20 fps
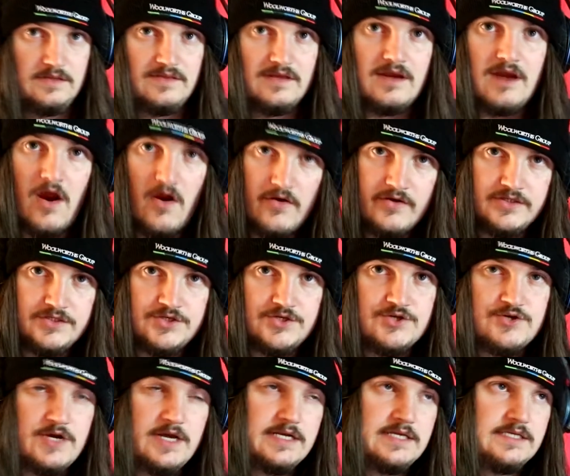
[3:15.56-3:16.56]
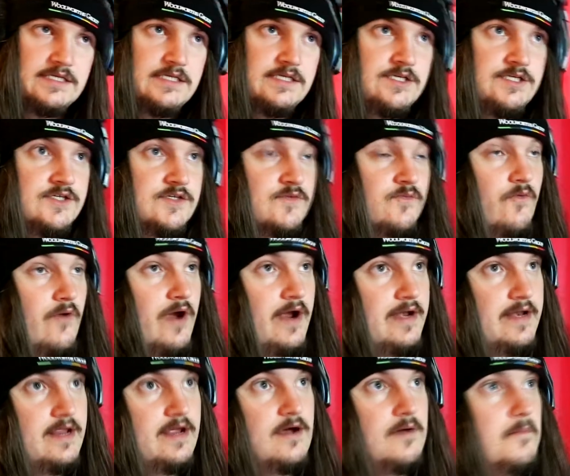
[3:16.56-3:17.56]
The current strategies
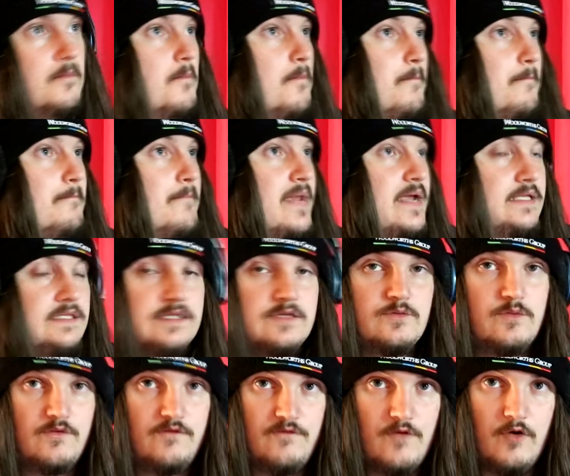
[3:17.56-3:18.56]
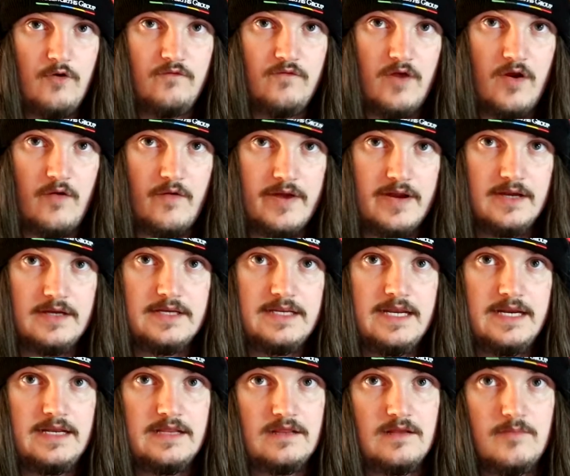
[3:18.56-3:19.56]
right now mainly revolve around
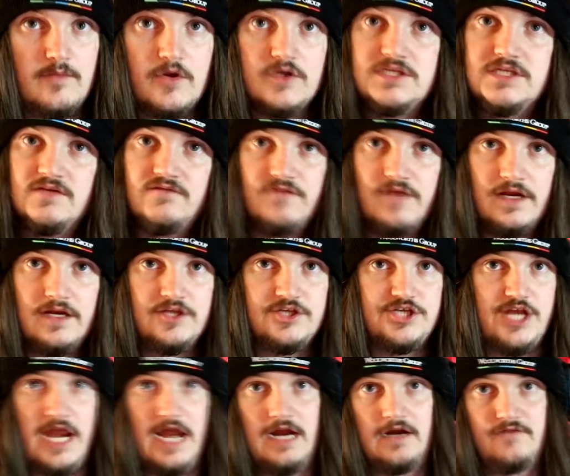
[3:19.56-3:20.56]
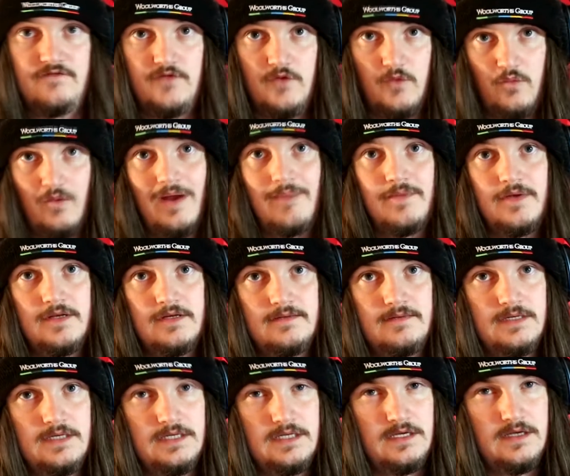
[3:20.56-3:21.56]
getting the most advantage out of your weapon,
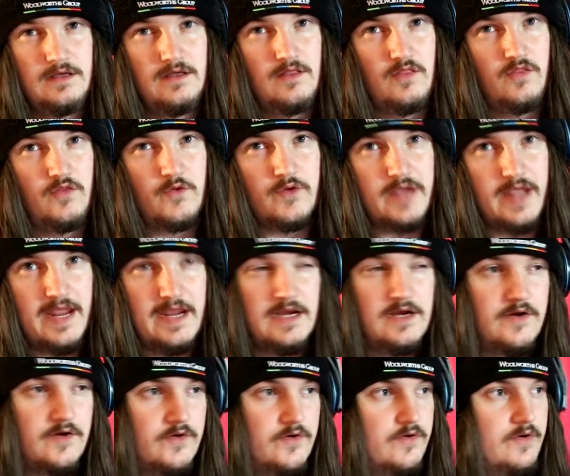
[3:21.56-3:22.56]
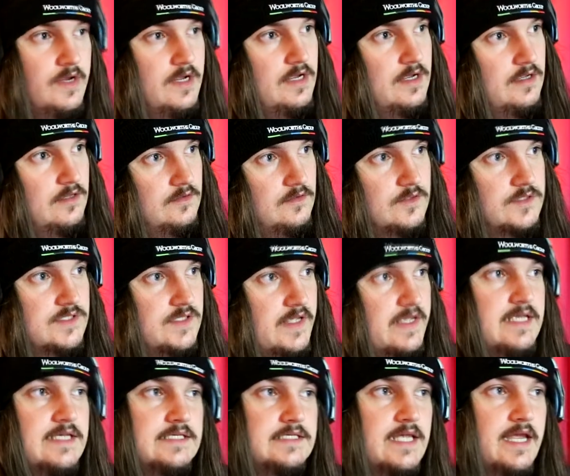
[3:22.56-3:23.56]
though Kano looks
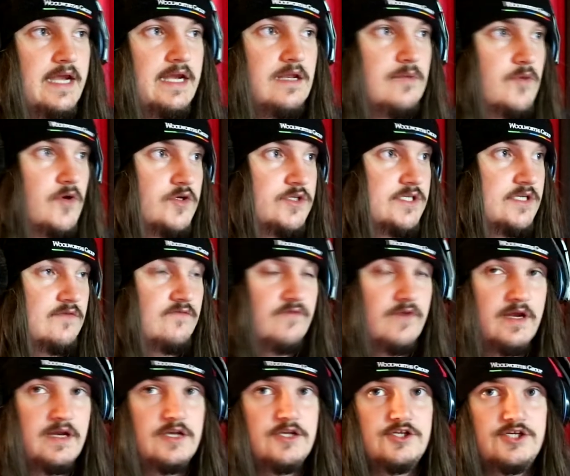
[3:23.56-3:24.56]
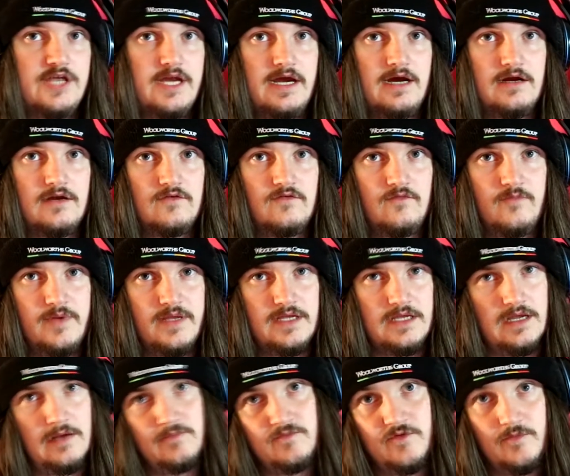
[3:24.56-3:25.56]
like he's gaining most advantage out of
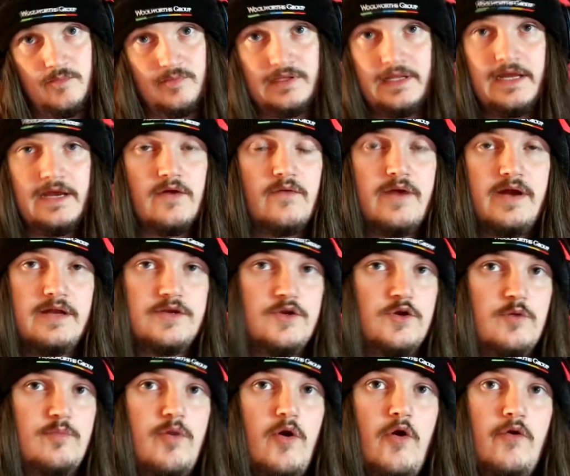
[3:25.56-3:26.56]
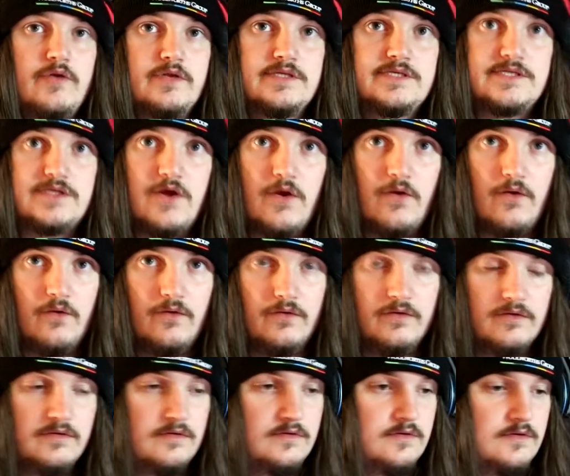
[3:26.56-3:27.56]
being able to play around your opponent's
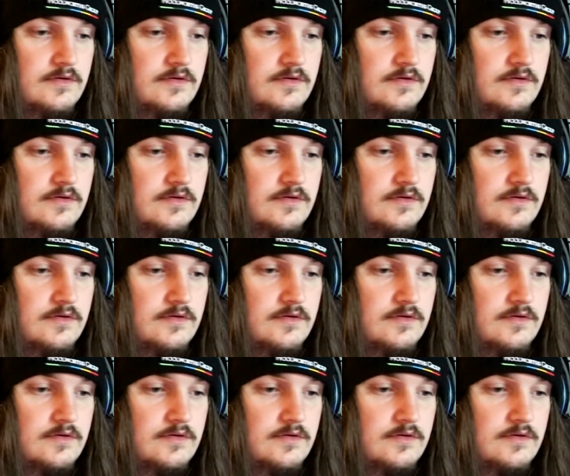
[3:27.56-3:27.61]
turn.